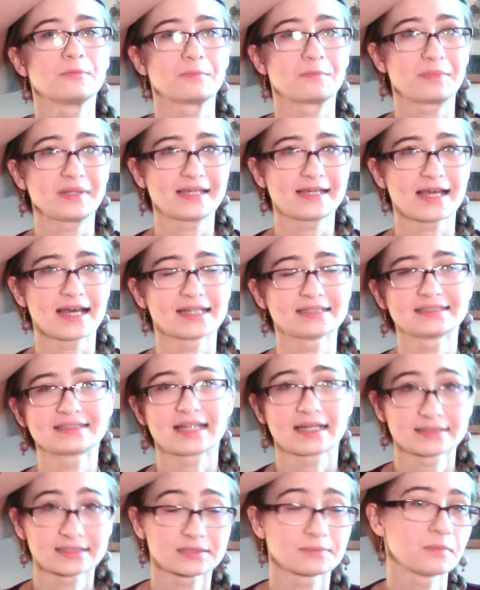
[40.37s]
because
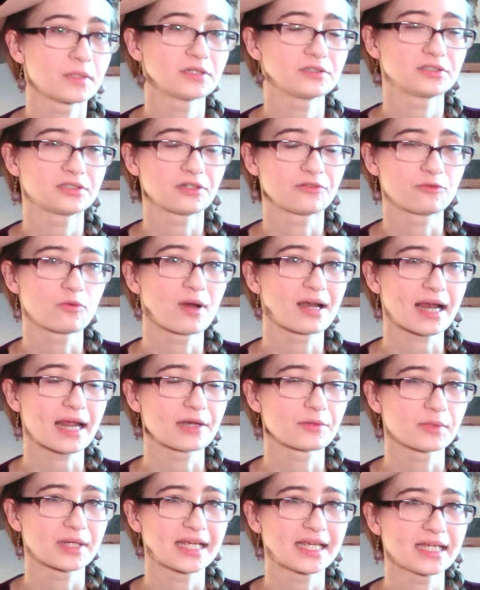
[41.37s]
that's most of what I
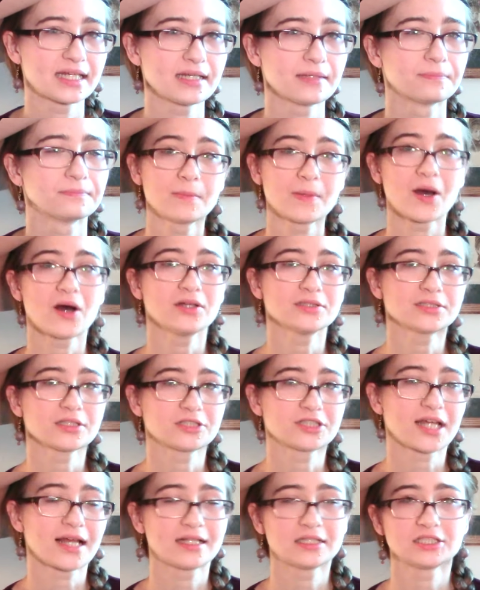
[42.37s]
read, but also
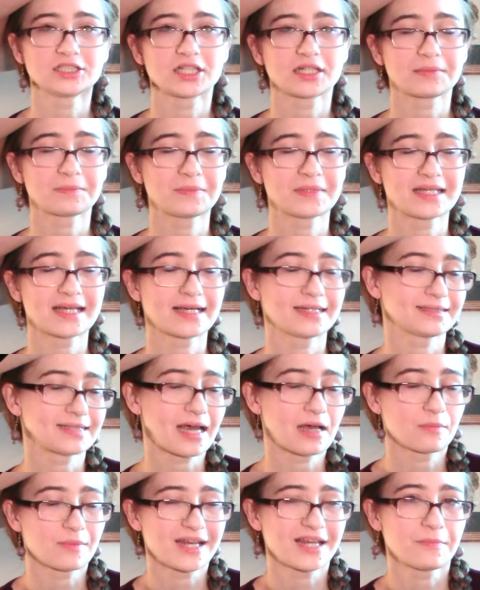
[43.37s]
challenging because
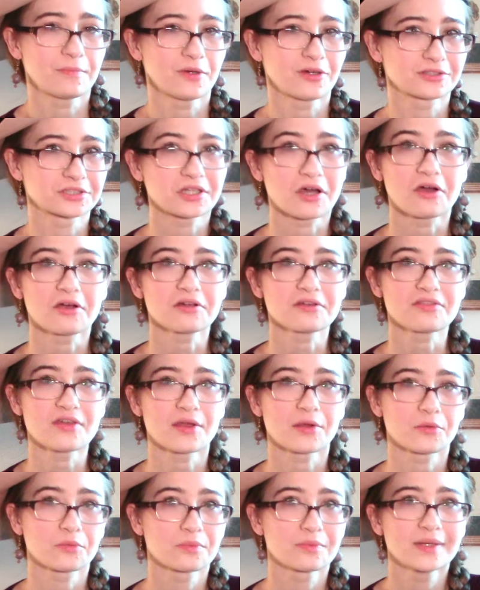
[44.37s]
how many books are
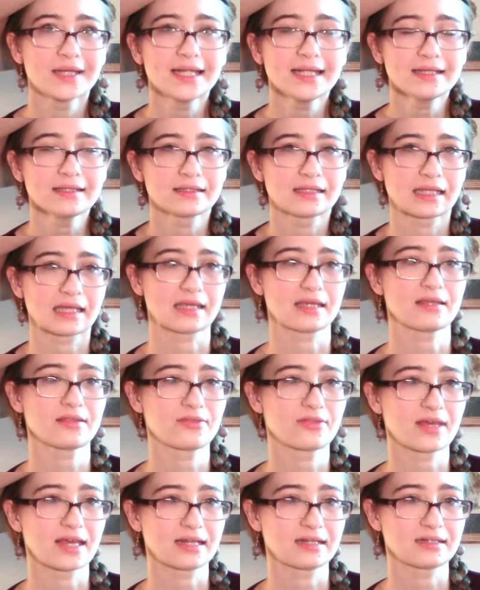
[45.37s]
there really
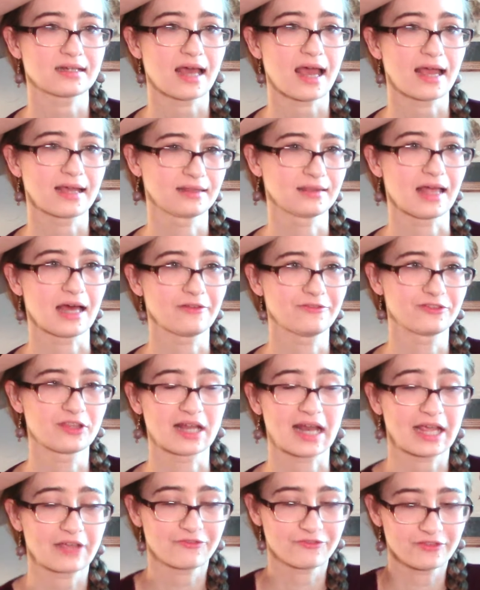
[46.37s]
that I love
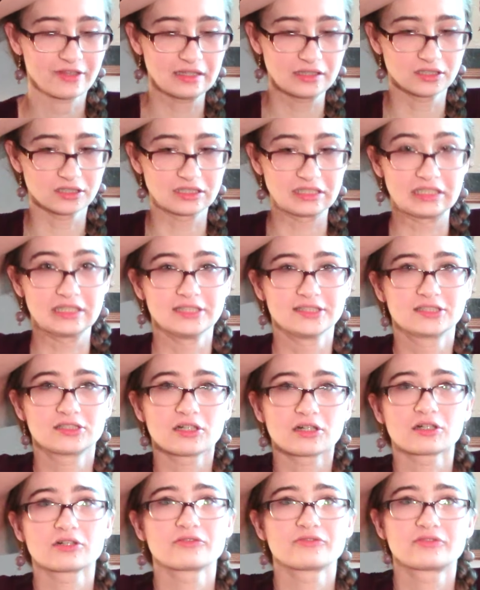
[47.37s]
that I feel
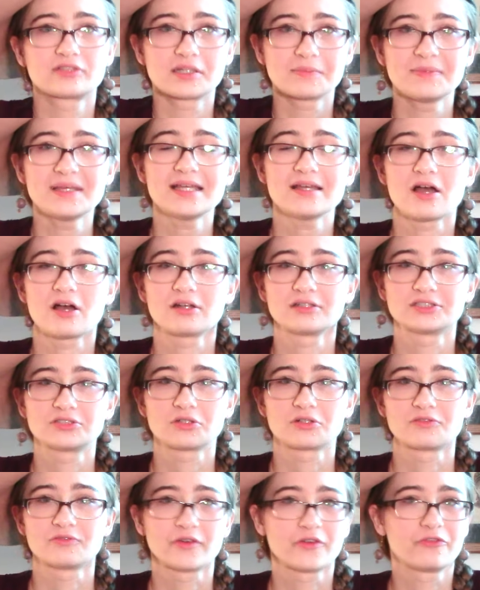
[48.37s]
deserve to be on
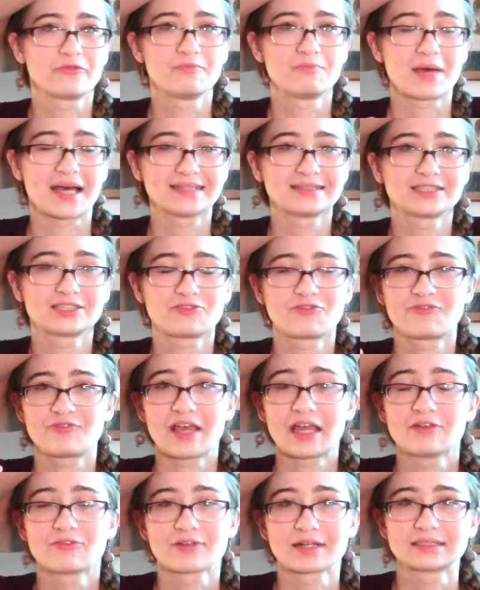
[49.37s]
sort of a best
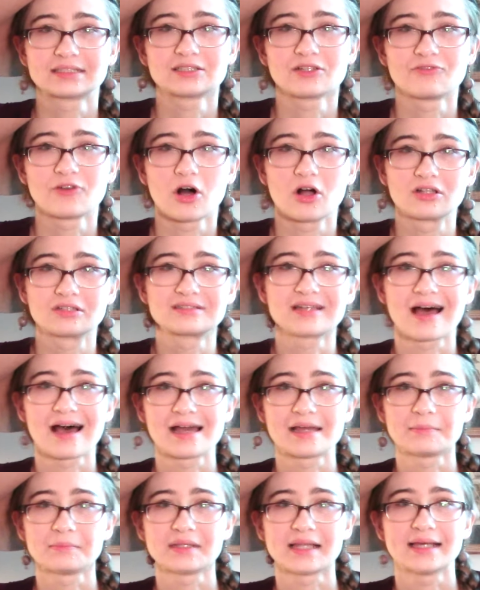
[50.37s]
favorites of all
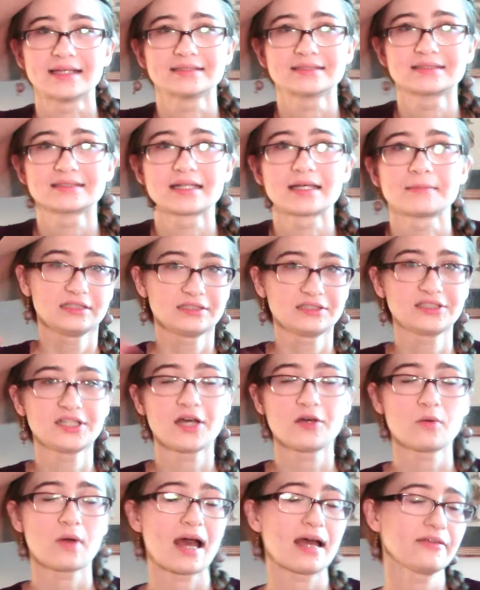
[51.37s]
time list?
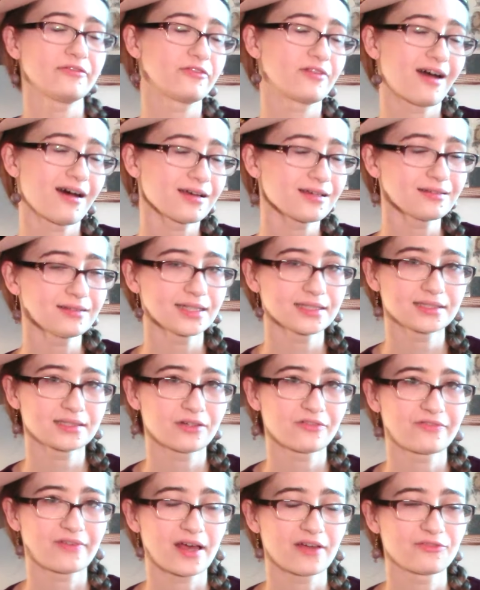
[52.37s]
So I've got a list
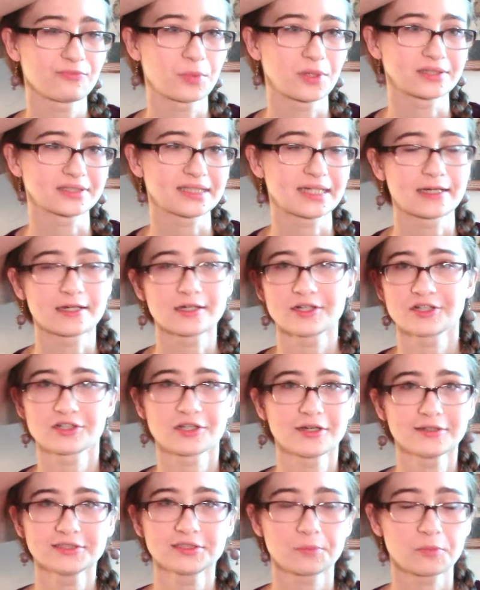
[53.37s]
of five books here.
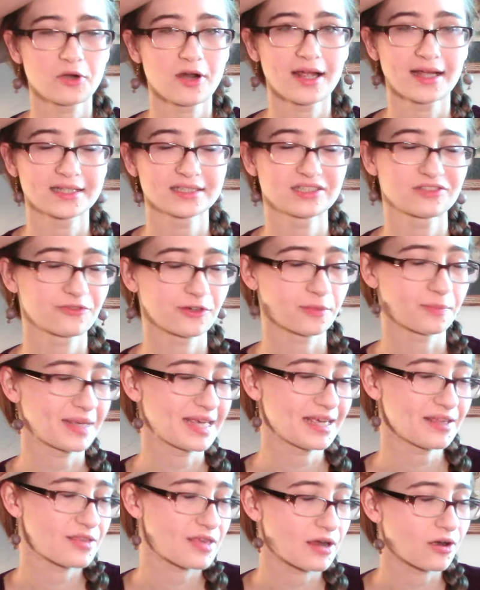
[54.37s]
No surprise for
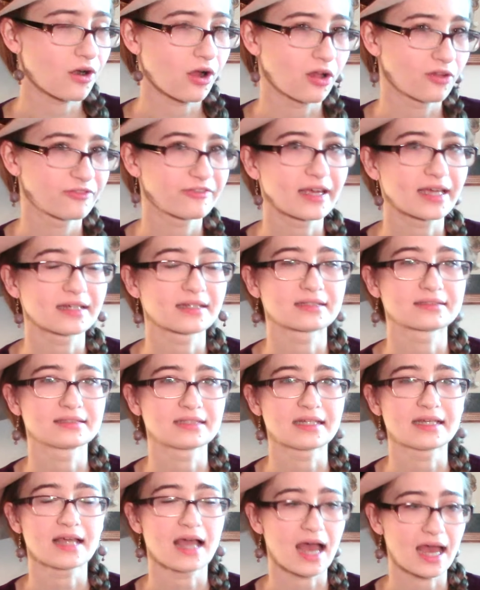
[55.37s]
me, they're all
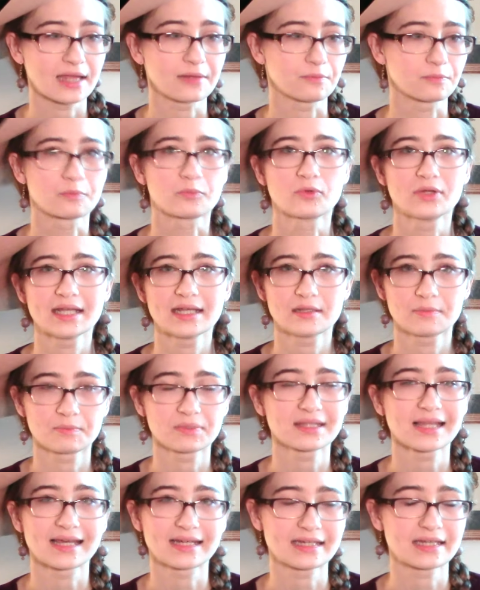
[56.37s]
fantasy. I read
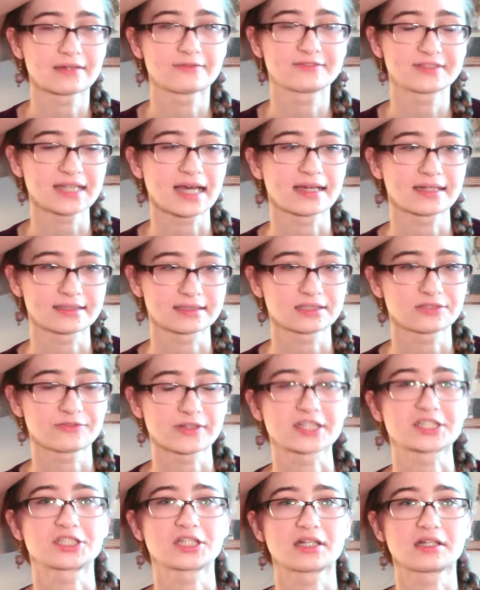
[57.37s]
plenty of science
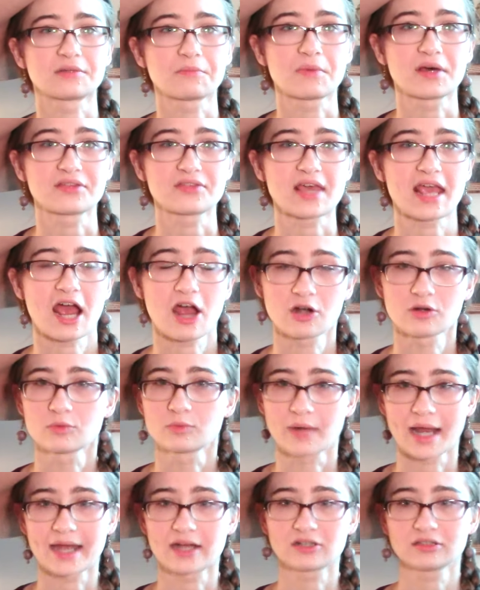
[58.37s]
fiction, but they are
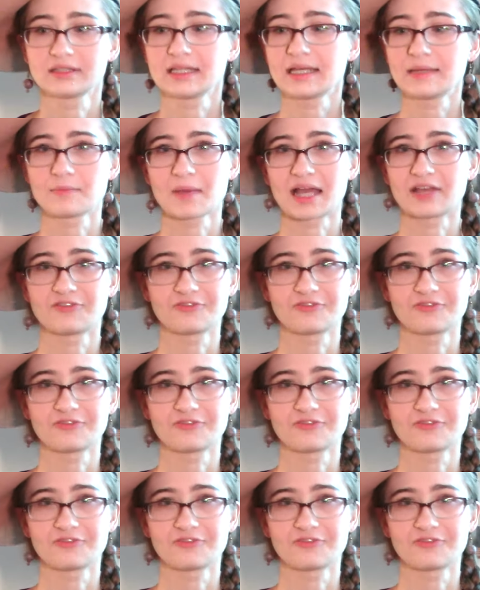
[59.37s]
rarely my